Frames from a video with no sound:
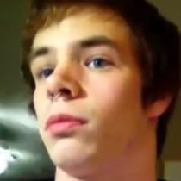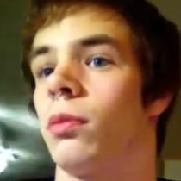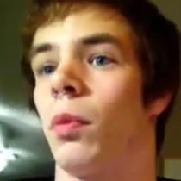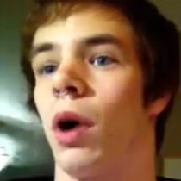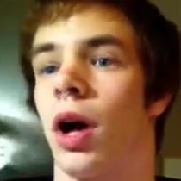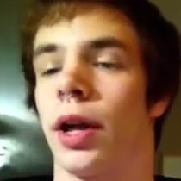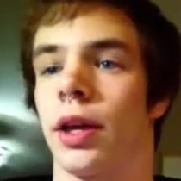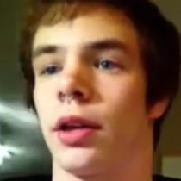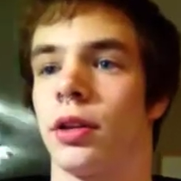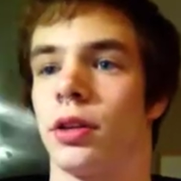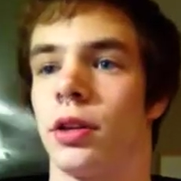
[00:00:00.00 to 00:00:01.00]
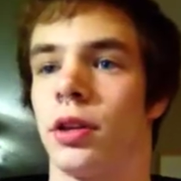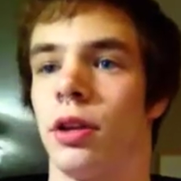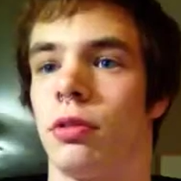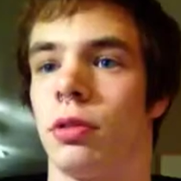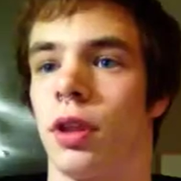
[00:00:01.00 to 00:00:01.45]
why,
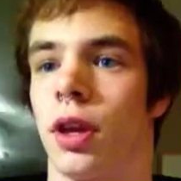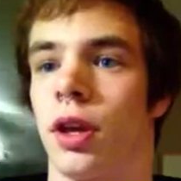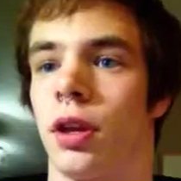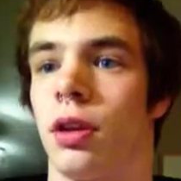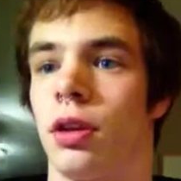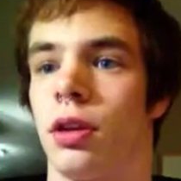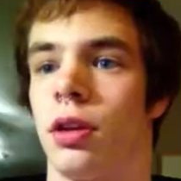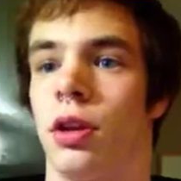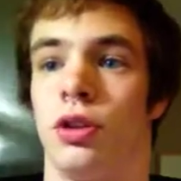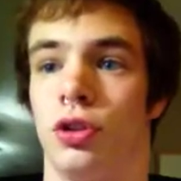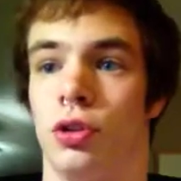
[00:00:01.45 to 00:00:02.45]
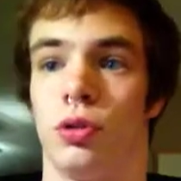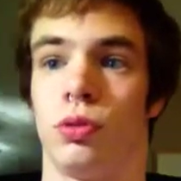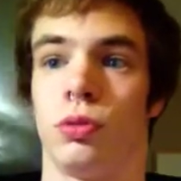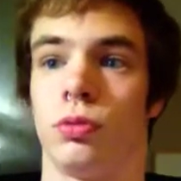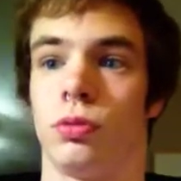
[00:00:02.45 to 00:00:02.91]
they
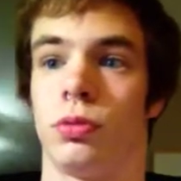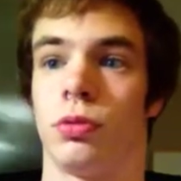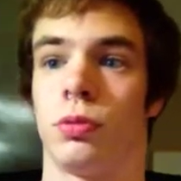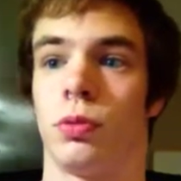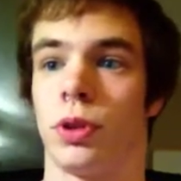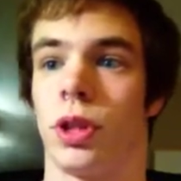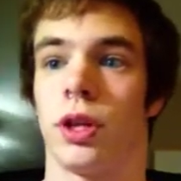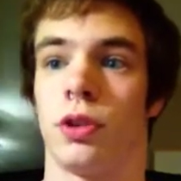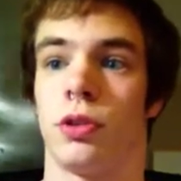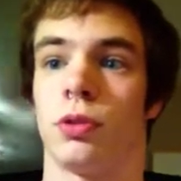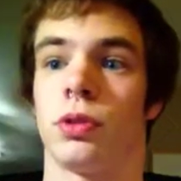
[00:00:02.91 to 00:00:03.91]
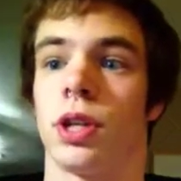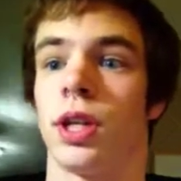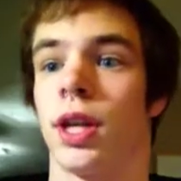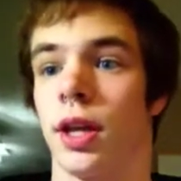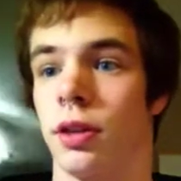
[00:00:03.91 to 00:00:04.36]
do what they do
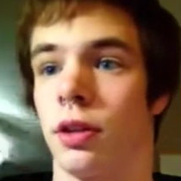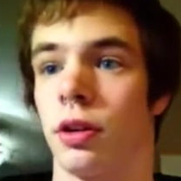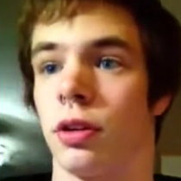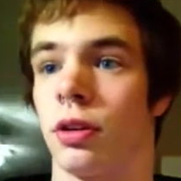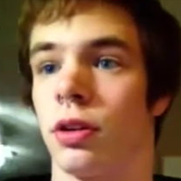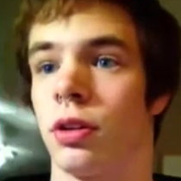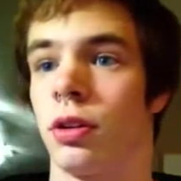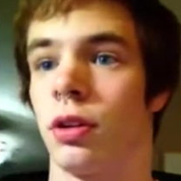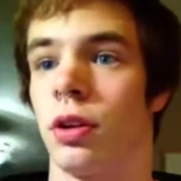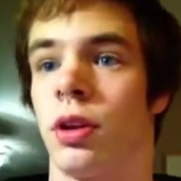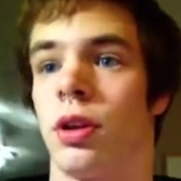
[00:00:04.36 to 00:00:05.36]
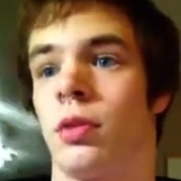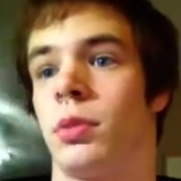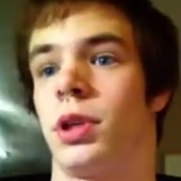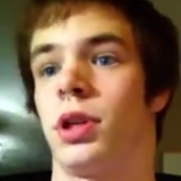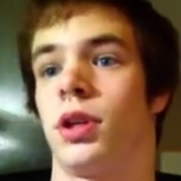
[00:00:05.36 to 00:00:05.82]
together,
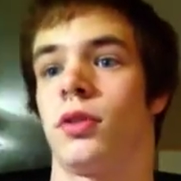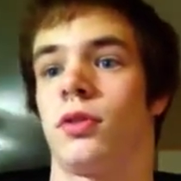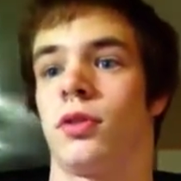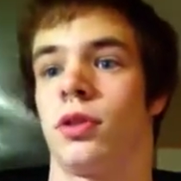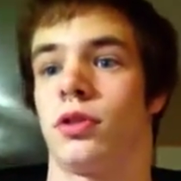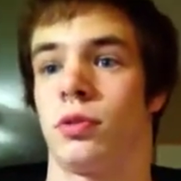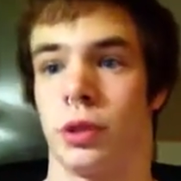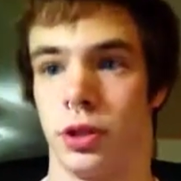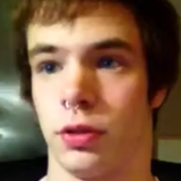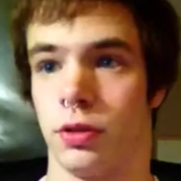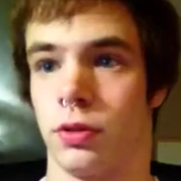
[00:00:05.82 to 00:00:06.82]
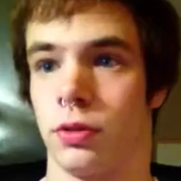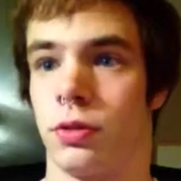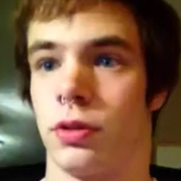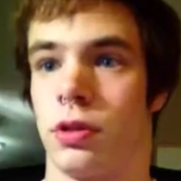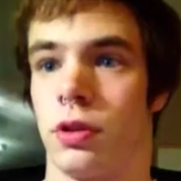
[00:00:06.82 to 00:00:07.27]
because they're twins,
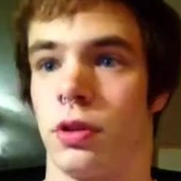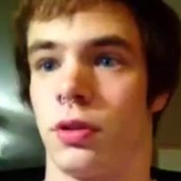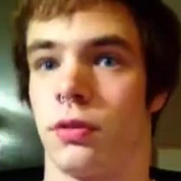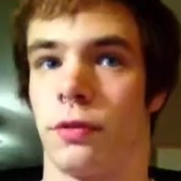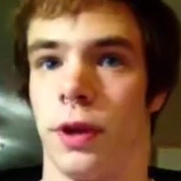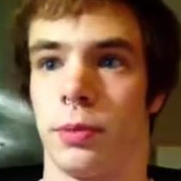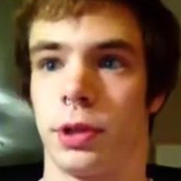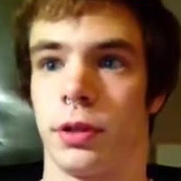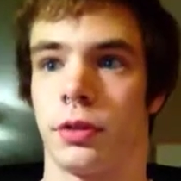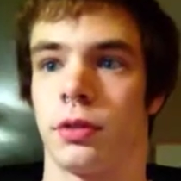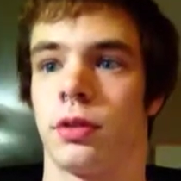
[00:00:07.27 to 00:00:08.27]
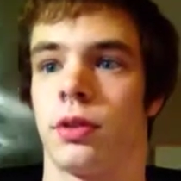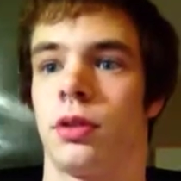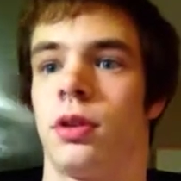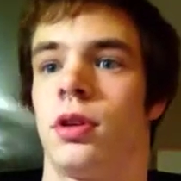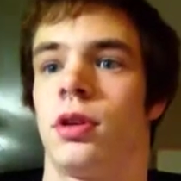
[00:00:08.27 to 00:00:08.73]
they're family.
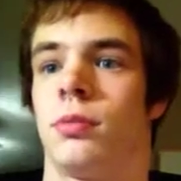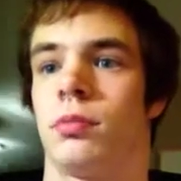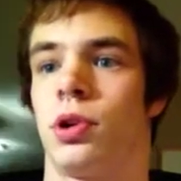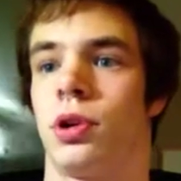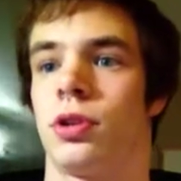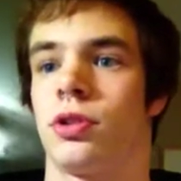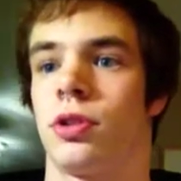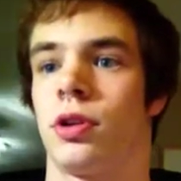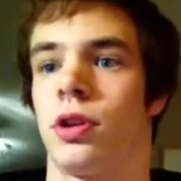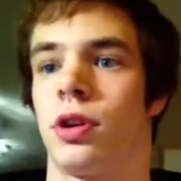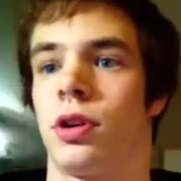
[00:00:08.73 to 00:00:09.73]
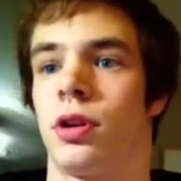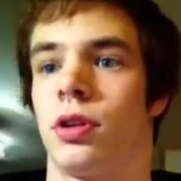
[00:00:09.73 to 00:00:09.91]
Pretty sure,